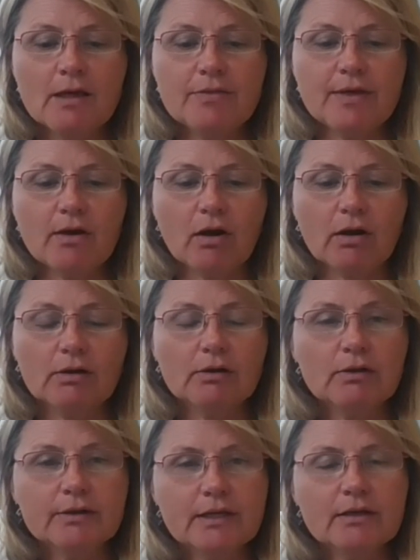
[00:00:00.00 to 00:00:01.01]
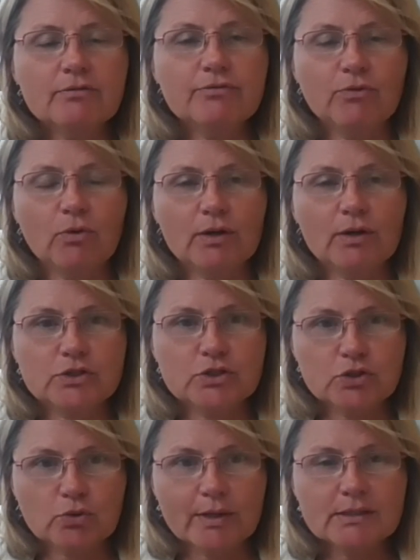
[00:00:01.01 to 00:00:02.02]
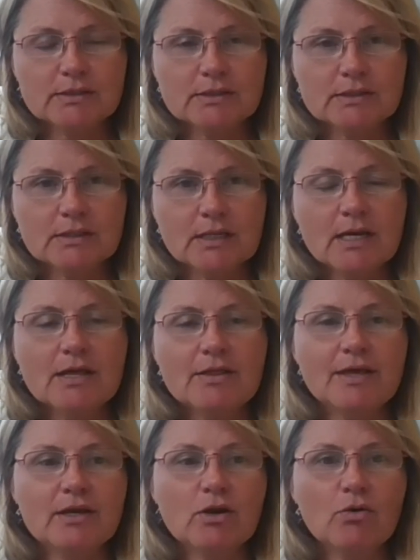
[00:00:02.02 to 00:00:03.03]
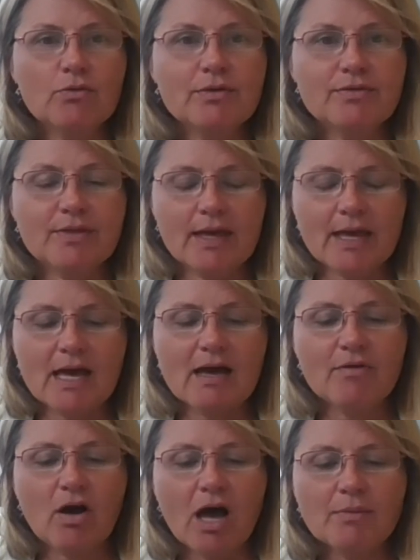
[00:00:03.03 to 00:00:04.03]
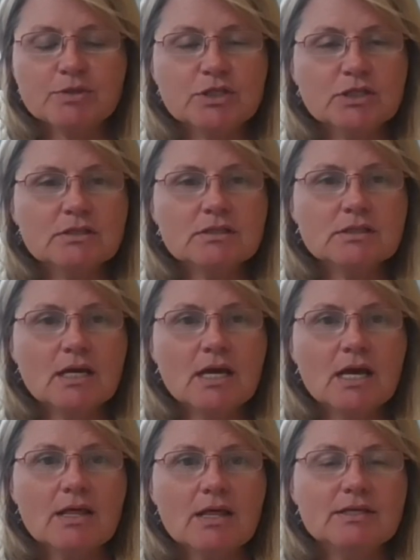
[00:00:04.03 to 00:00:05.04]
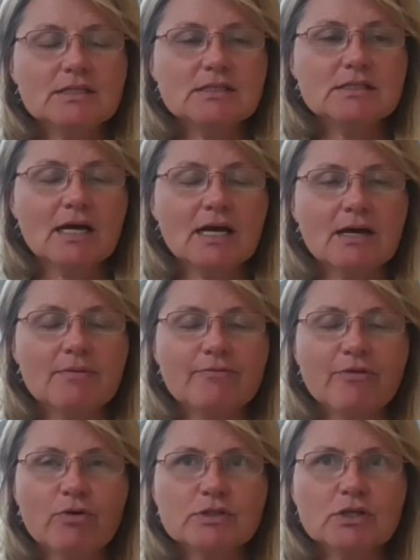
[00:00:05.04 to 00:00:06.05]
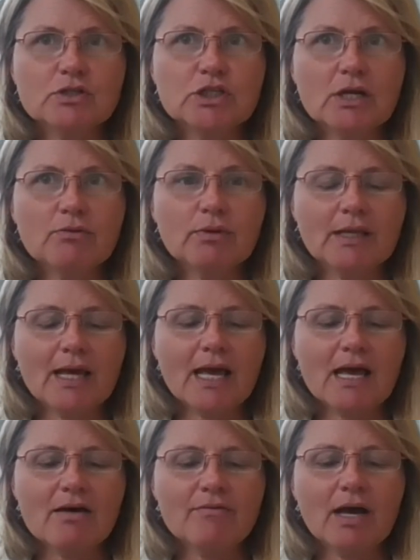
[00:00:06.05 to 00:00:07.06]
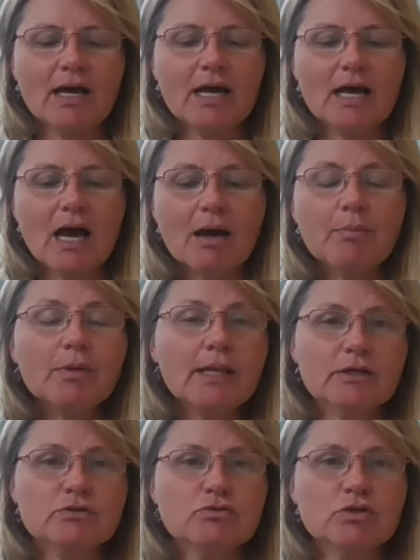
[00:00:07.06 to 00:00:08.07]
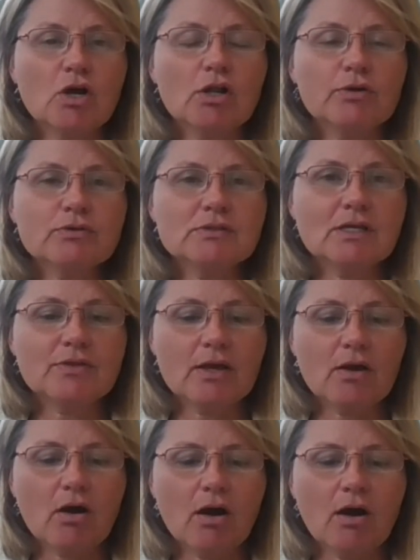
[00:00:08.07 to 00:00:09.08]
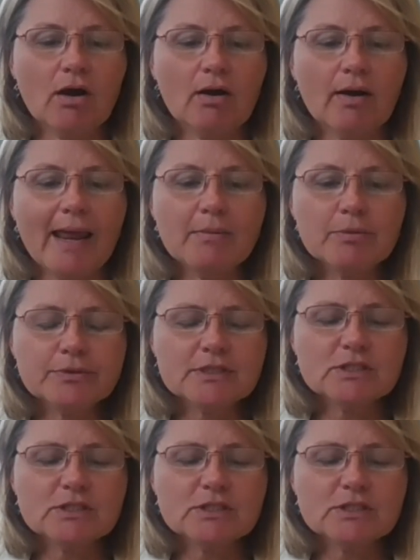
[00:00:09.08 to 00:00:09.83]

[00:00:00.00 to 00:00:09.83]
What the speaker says: They are looking for a choice. They know that they have options. These folks generally have a couple extra dollars that they are able to